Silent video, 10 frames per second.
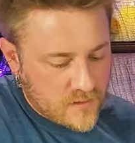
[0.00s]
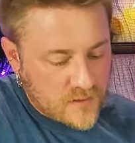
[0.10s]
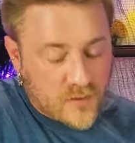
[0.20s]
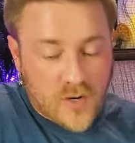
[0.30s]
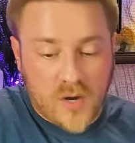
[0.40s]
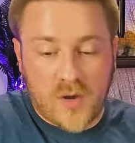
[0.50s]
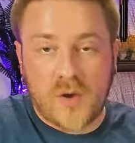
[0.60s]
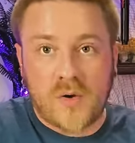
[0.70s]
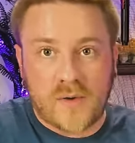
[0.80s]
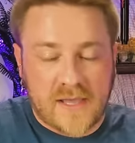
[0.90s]
The
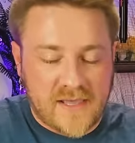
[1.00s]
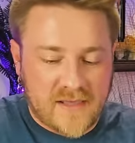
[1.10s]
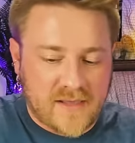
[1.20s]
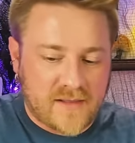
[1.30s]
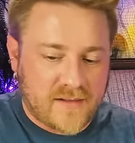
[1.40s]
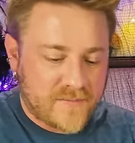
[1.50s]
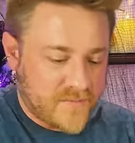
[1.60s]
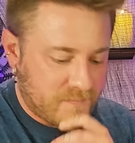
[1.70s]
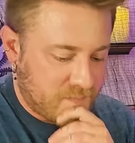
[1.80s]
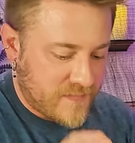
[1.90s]
Crow, hey,
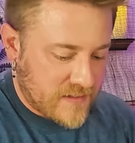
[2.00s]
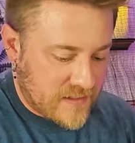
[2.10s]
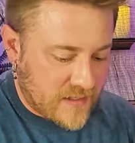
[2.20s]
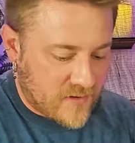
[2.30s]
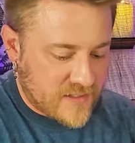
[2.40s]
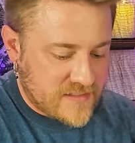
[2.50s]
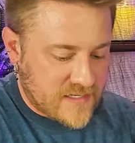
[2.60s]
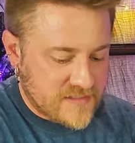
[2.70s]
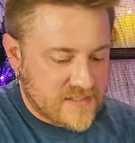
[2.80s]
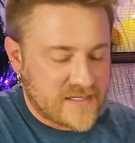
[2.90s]
clarity,
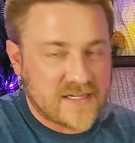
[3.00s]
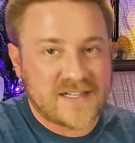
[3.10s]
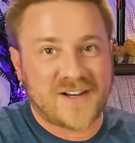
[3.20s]
destiny, and